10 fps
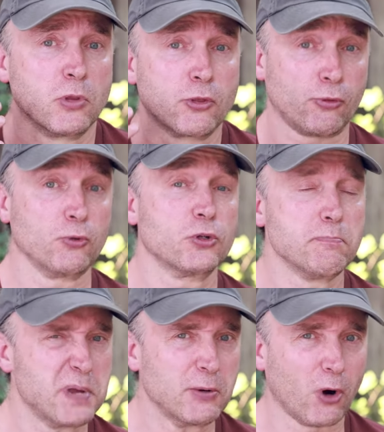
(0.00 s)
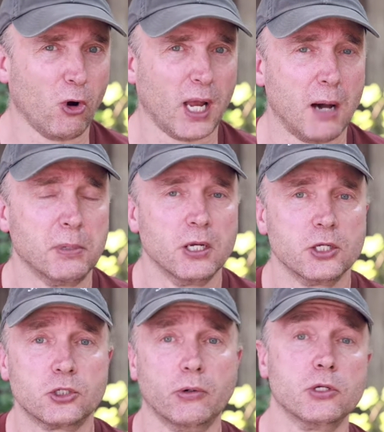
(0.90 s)
throw some B-roll up
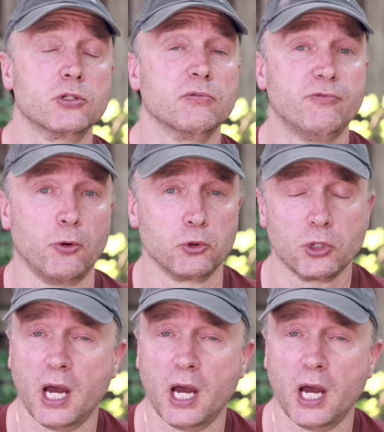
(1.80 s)
showing you some photos